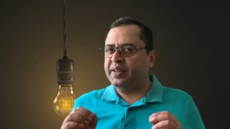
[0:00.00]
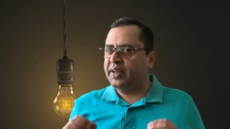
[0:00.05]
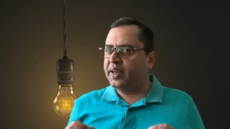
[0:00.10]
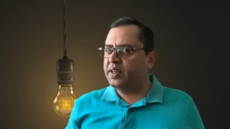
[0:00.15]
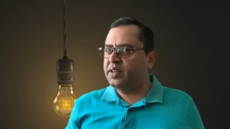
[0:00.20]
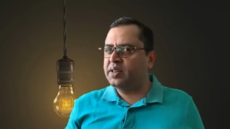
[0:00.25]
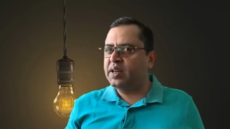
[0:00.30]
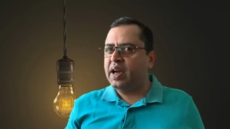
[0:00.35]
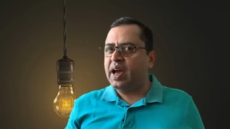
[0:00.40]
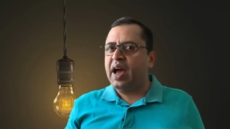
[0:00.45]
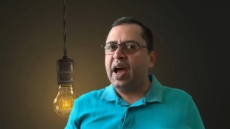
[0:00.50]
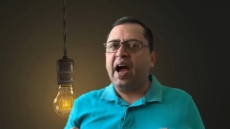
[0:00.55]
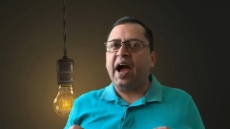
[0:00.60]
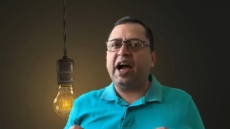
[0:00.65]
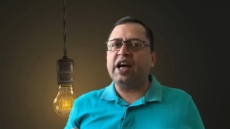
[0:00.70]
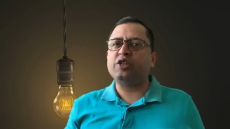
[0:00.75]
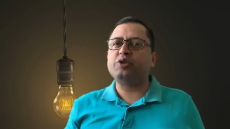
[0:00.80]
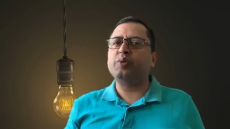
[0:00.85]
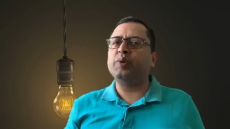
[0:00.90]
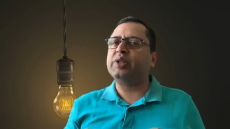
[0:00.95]
yet
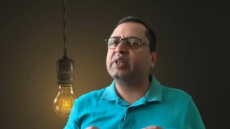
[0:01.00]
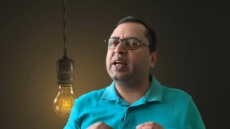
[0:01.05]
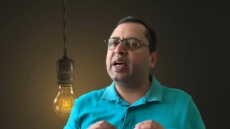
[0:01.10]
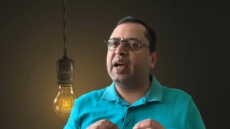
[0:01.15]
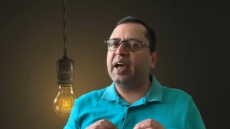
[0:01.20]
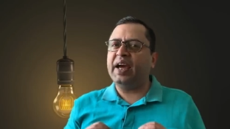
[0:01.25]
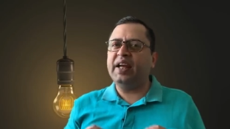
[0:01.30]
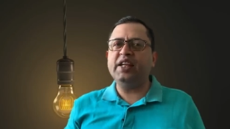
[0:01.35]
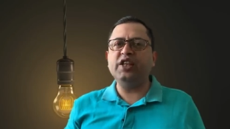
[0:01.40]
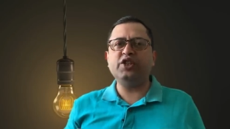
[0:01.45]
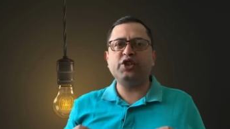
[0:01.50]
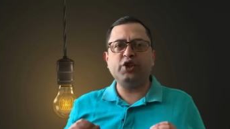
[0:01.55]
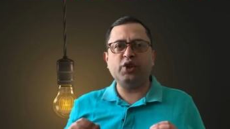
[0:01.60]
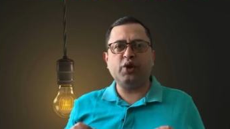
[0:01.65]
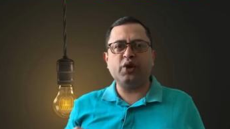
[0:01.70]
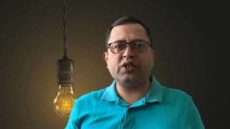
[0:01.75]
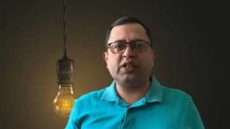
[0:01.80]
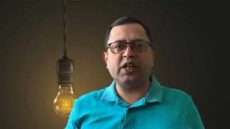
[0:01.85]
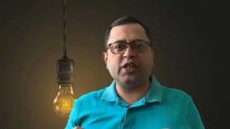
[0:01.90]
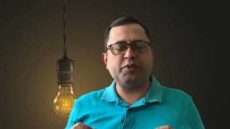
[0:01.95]
as with any
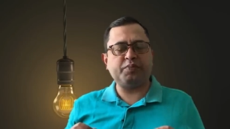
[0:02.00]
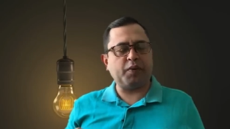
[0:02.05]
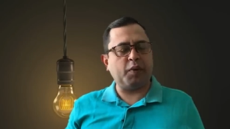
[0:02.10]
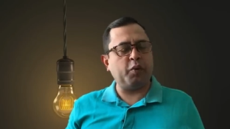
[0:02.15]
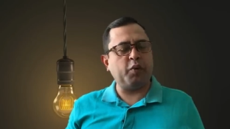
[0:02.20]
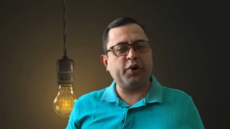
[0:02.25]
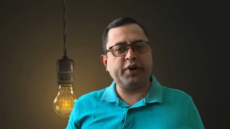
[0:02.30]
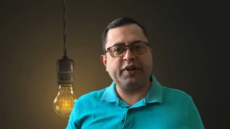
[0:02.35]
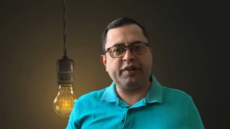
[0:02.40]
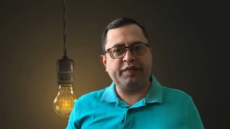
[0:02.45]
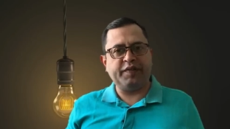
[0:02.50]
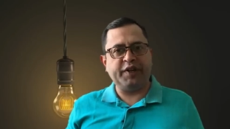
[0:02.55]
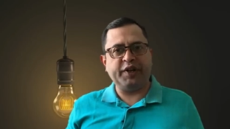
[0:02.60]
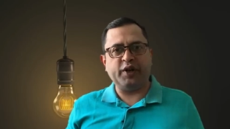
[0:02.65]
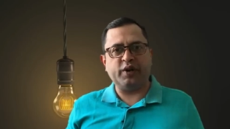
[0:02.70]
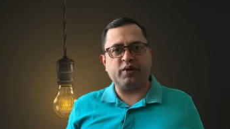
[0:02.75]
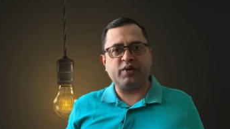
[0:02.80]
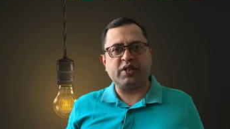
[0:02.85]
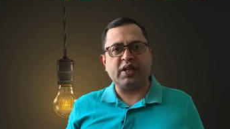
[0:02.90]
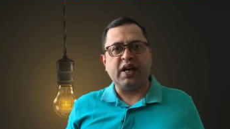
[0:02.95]
pseudoscience promoting
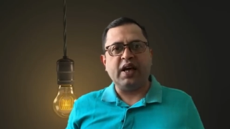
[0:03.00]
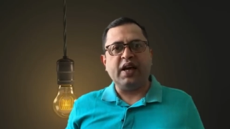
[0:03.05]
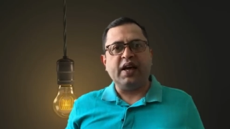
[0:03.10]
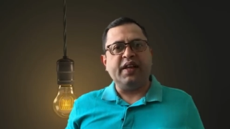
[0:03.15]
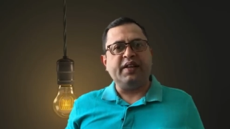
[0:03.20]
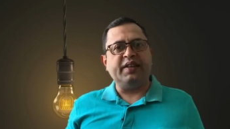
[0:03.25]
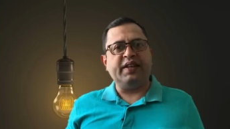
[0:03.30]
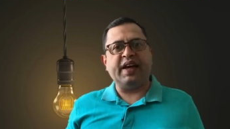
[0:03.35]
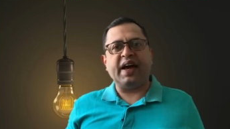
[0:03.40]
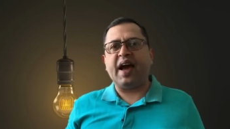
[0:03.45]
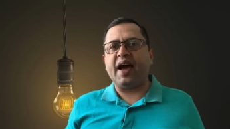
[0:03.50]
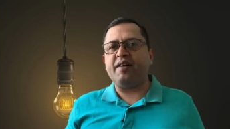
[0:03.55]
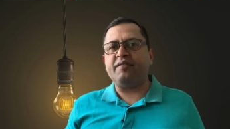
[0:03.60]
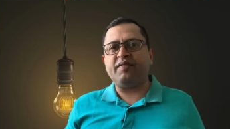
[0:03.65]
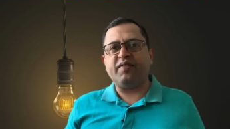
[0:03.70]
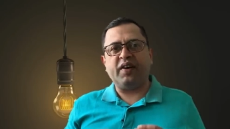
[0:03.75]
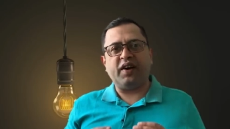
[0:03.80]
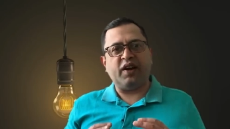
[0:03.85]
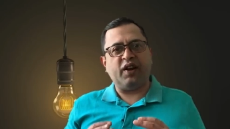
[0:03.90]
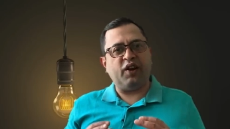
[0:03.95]
videos, they
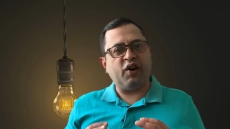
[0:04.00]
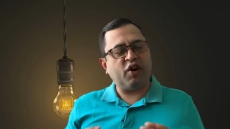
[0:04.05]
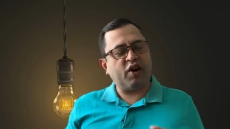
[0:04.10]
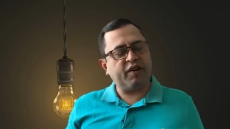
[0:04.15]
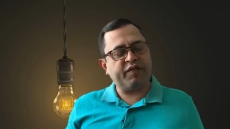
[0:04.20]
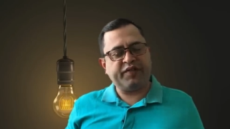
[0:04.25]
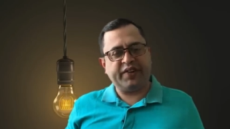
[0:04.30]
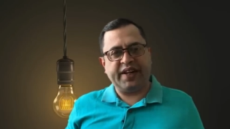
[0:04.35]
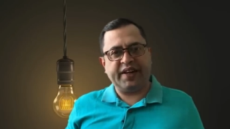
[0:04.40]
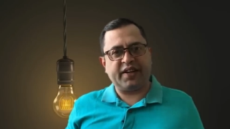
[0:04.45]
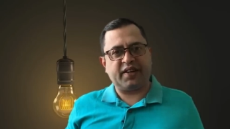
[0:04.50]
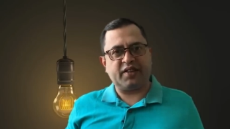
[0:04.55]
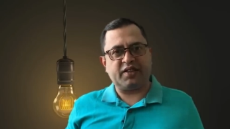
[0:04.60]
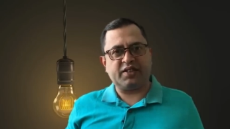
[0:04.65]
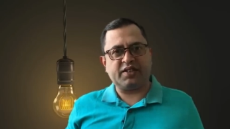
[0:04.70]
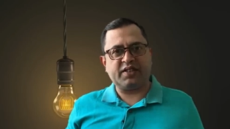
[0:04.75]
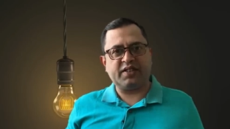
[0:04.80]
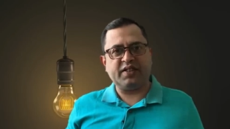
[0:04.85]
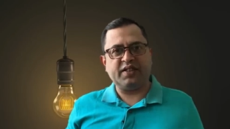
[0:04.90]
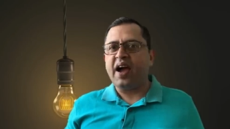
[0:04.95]
have a lot of
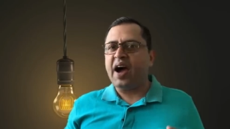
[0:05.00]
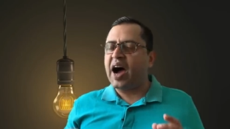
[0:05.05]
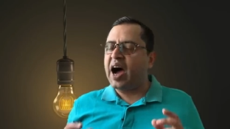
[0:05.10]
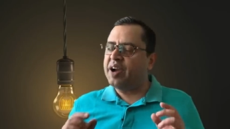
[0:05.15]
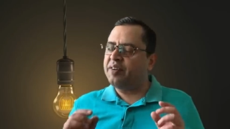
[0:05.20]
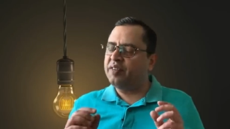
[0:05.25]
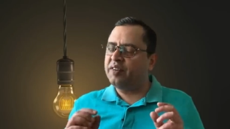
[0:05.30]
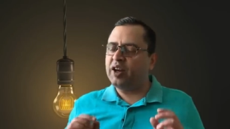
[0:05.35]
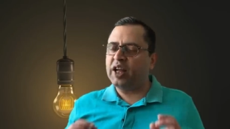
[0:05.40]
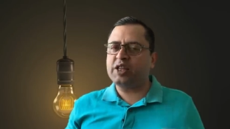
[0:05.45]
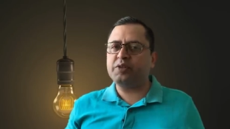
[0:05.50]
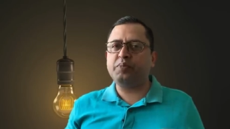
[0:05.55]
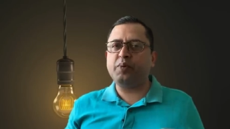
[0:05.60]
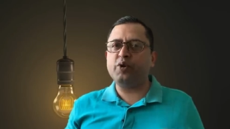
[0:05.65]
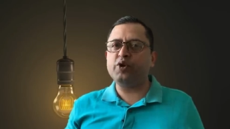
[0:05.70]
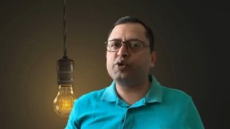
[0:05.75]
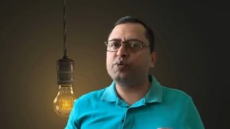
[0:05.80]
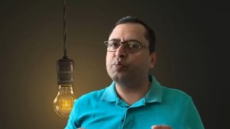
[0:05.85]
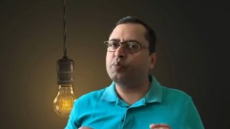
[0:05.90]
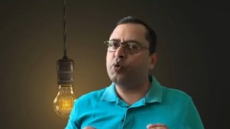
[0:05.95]
takers. I will
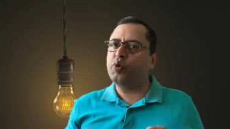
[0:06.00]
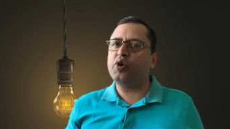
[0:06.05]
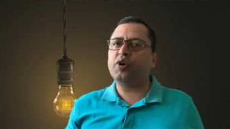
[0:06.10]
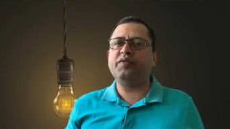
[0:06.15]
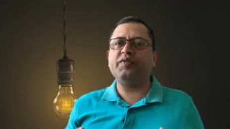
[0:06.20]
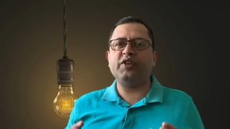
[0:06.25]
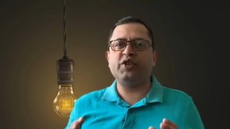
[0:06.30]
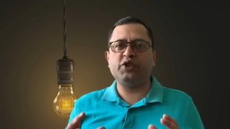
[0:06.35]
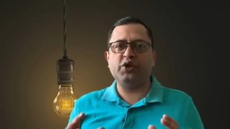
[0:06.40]
expose more of the